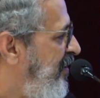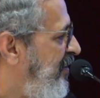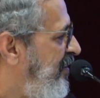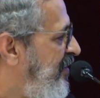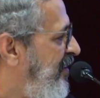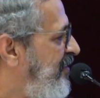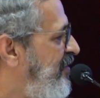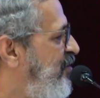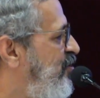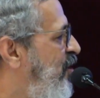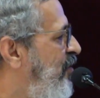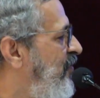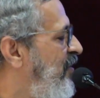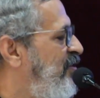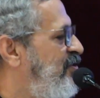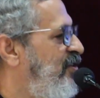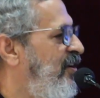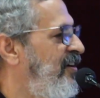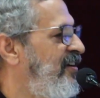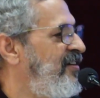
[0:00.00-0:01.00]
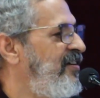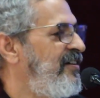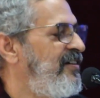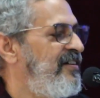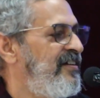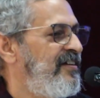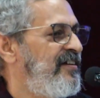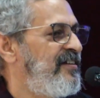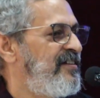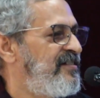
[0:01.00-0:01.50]
There is a novel
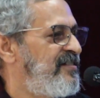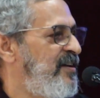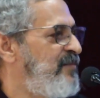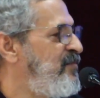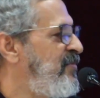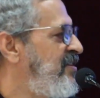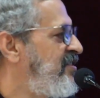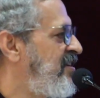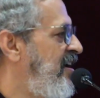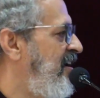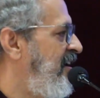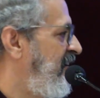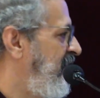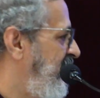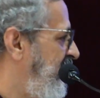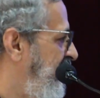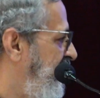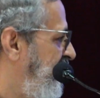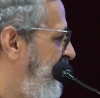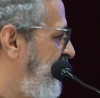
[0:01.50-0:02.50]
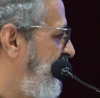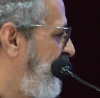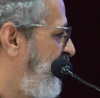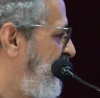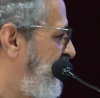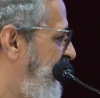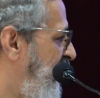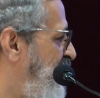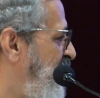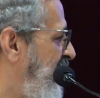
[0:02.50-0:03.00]
called Submission or
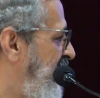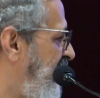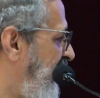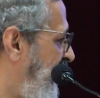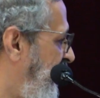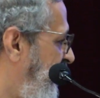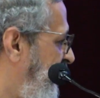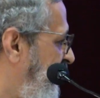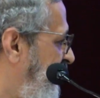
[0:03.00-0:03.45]
Submission.